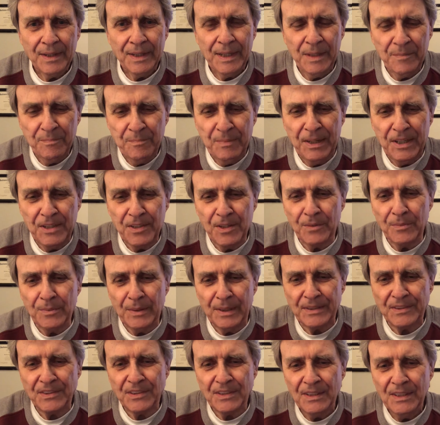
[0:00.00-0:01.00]
and Peter
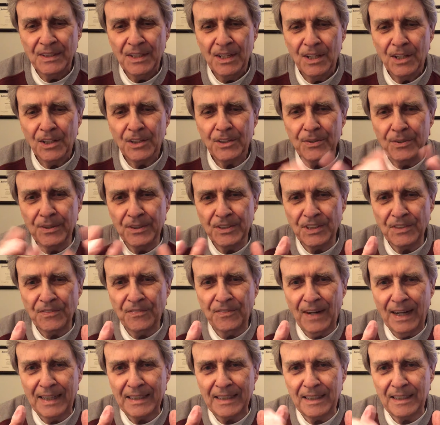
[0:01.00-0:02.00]
was
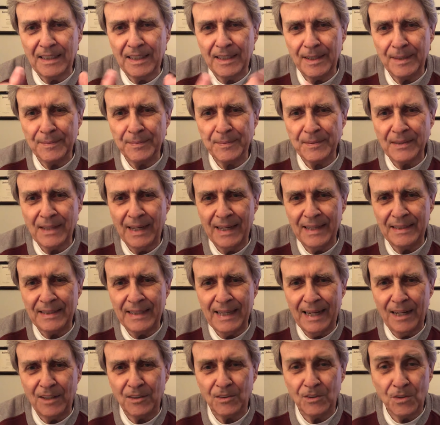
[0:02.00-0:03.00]
crucified on an upside
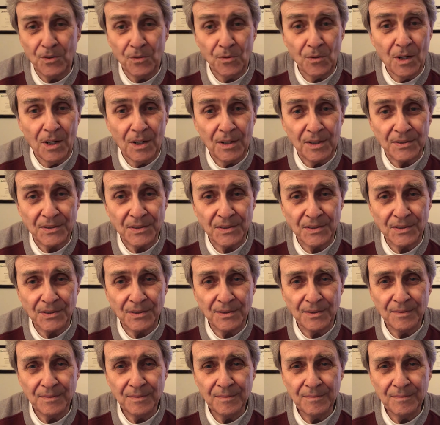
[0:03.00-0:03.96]
down cross.